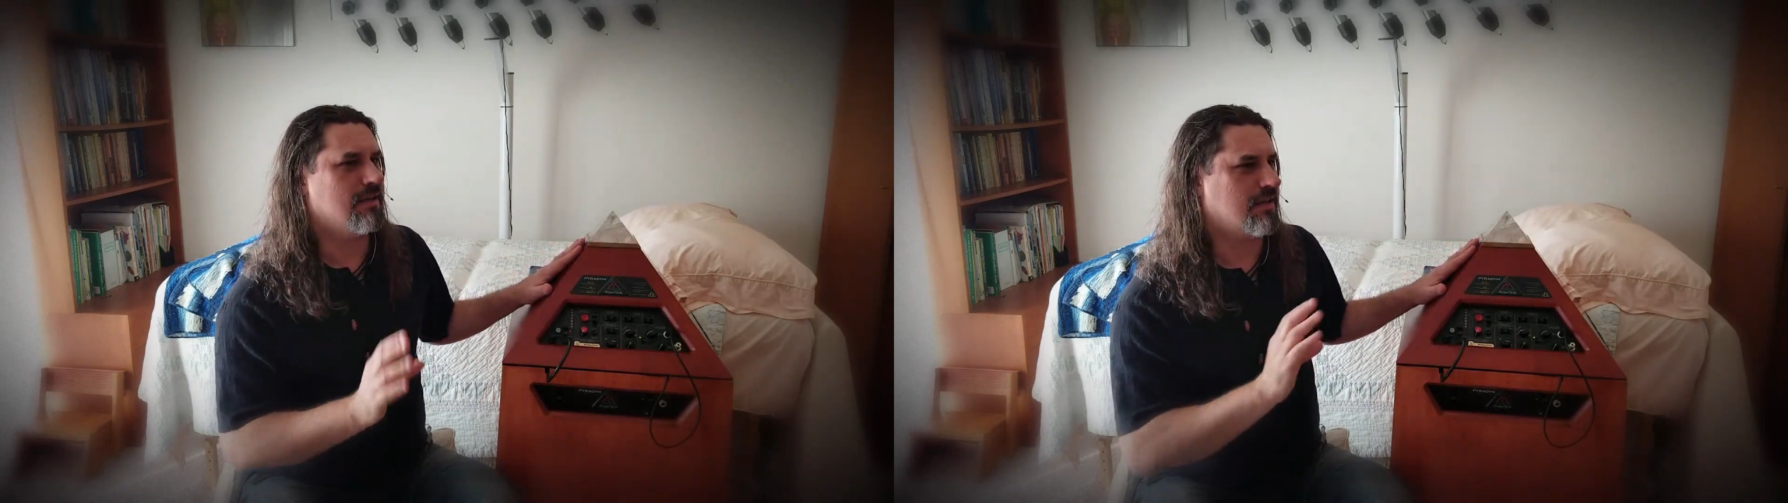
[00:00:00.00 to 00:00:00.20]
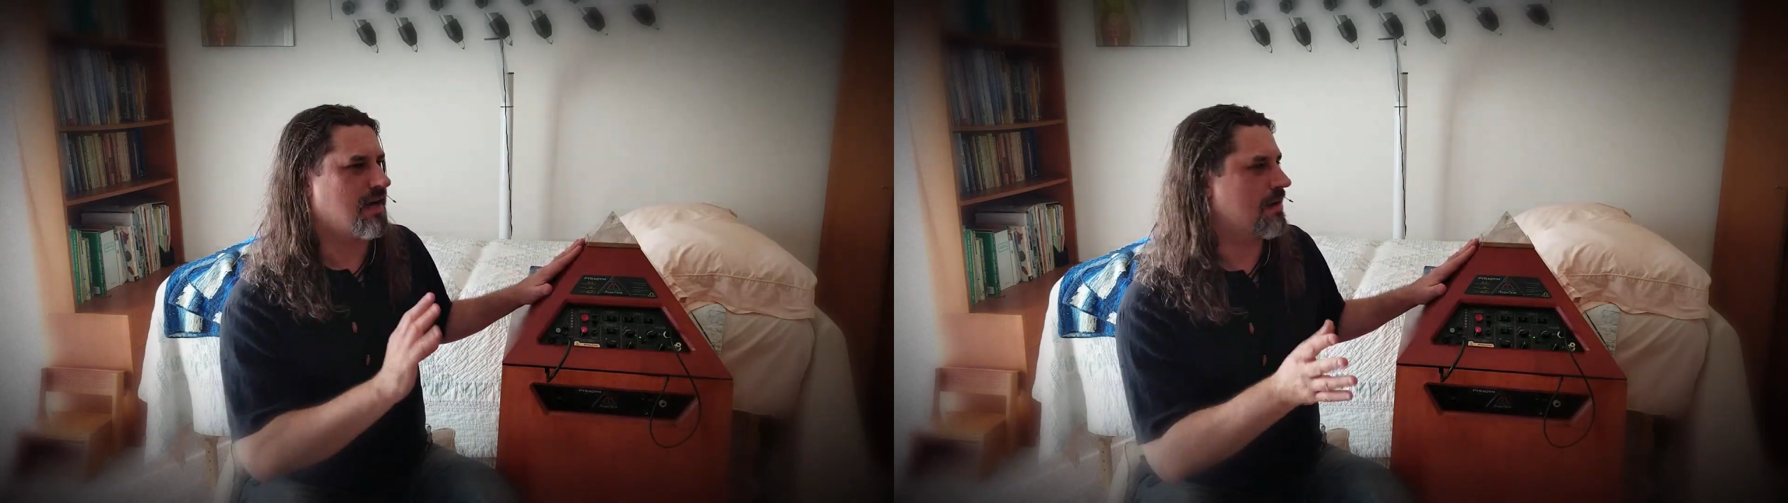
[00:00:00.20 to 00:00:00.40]

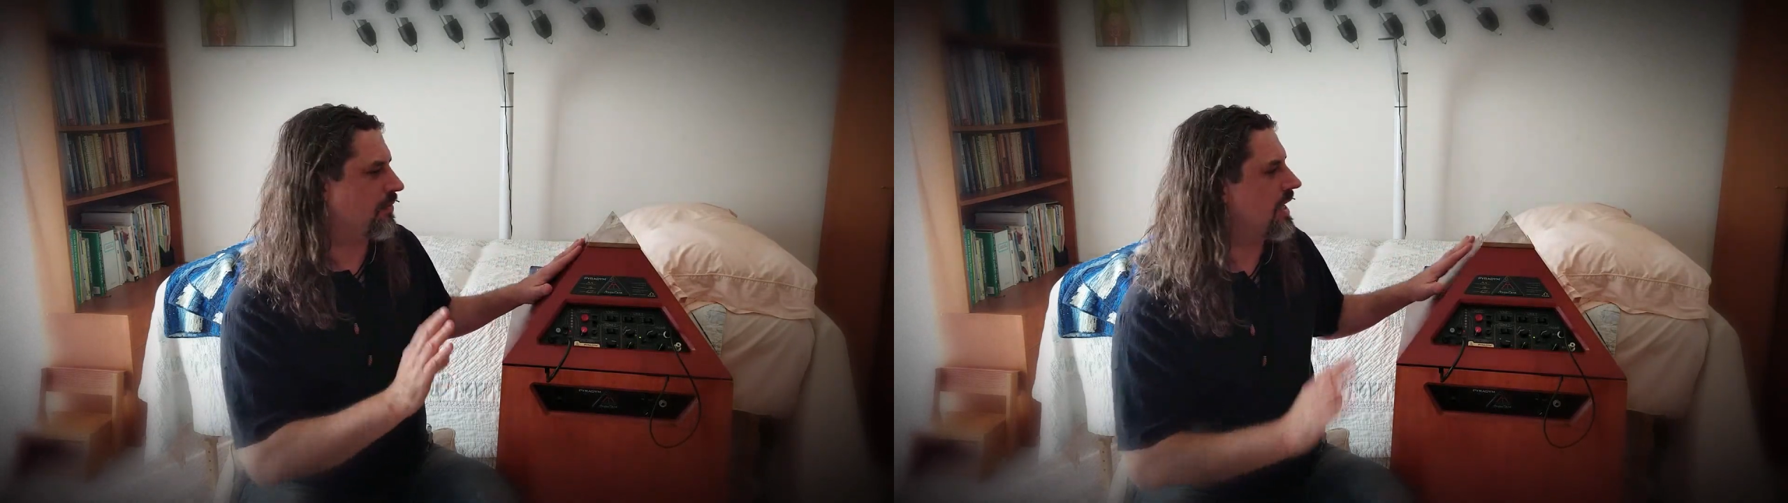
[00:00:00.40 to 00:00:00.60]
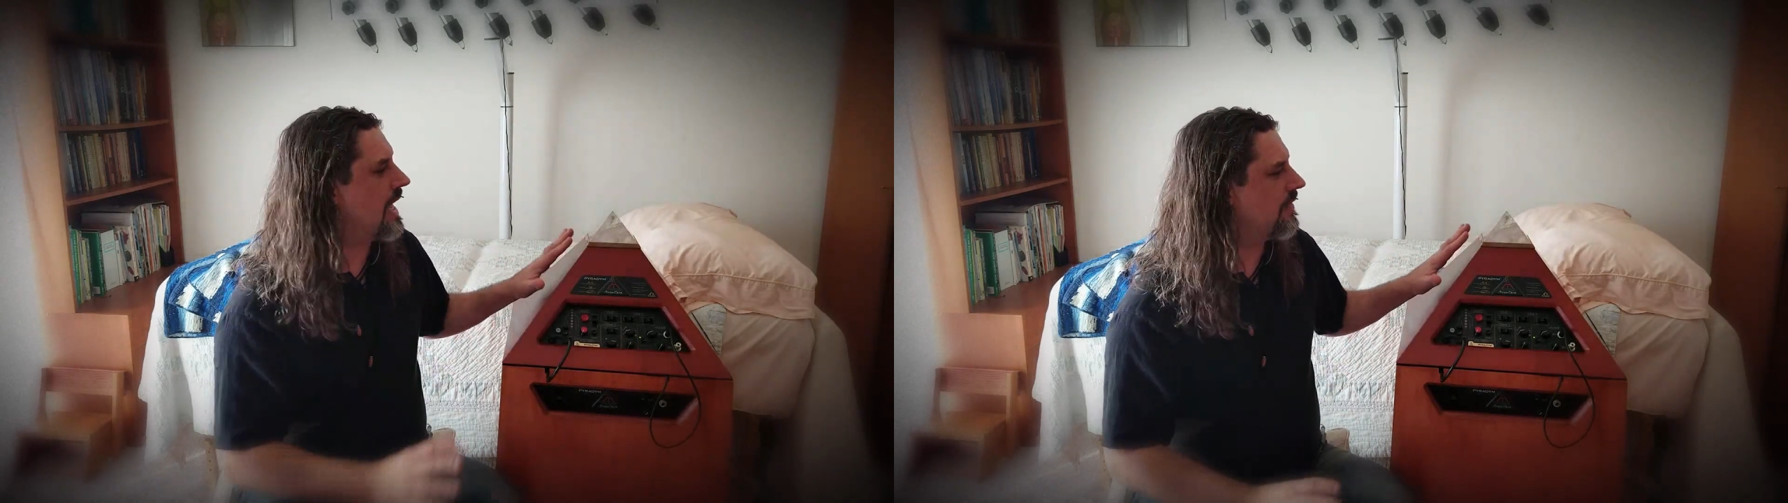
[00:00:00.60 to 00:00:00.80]

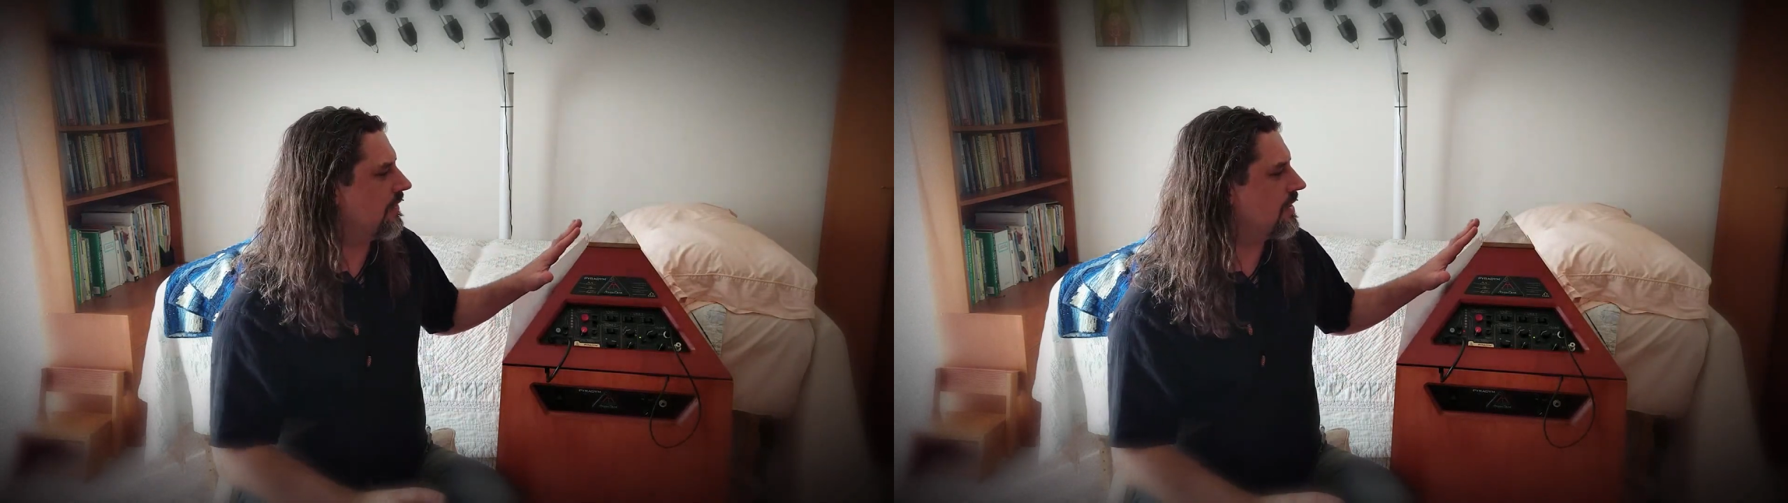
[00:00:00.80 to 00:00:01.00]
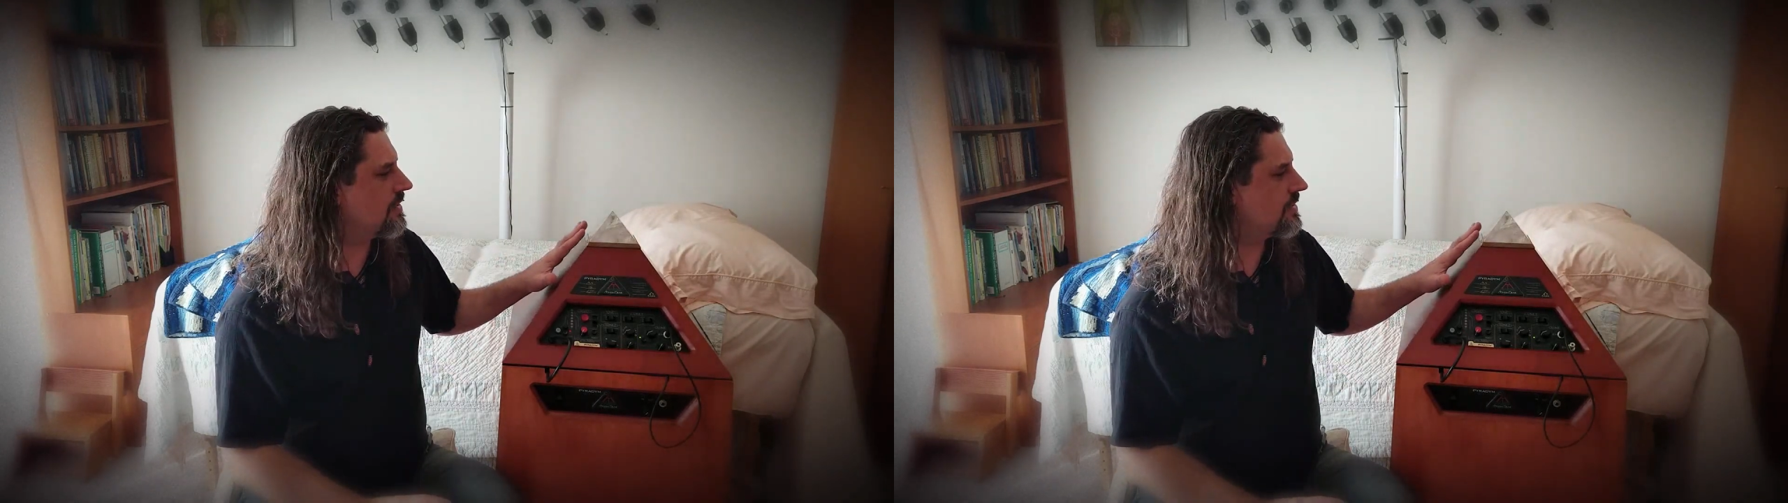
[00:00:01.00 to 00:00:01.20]

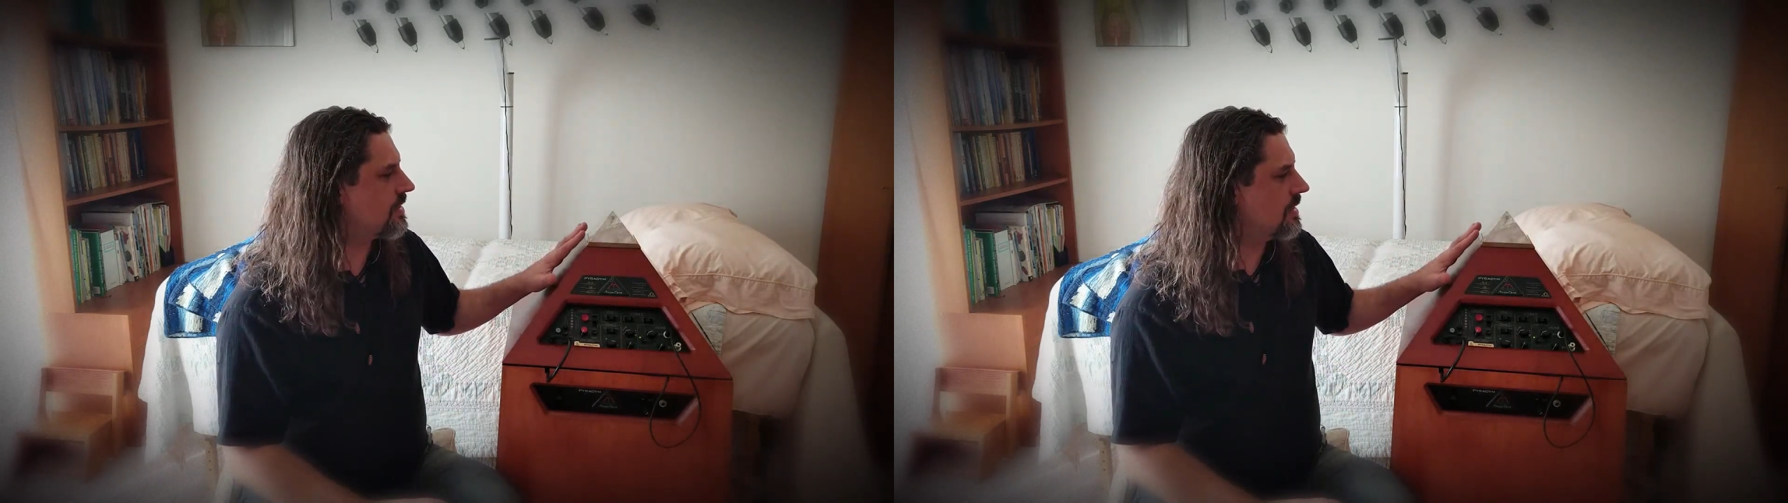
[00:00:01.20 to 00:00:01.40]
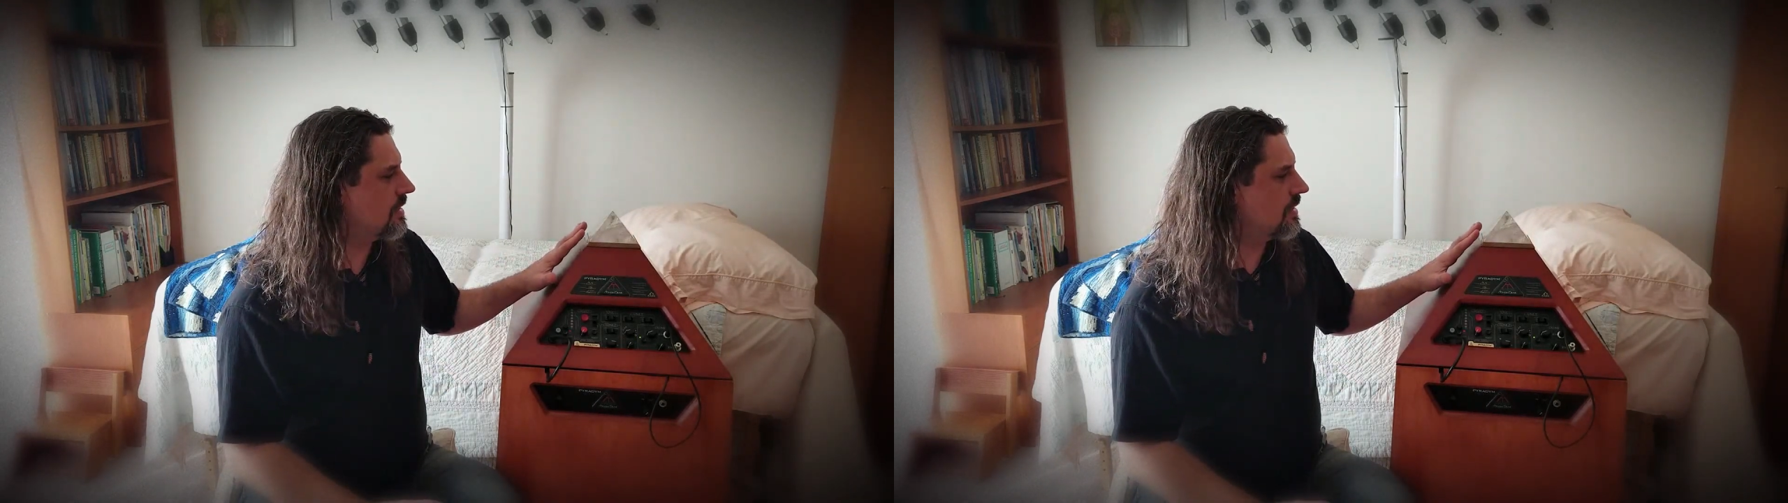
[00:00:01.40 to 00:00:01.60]
comprehend this.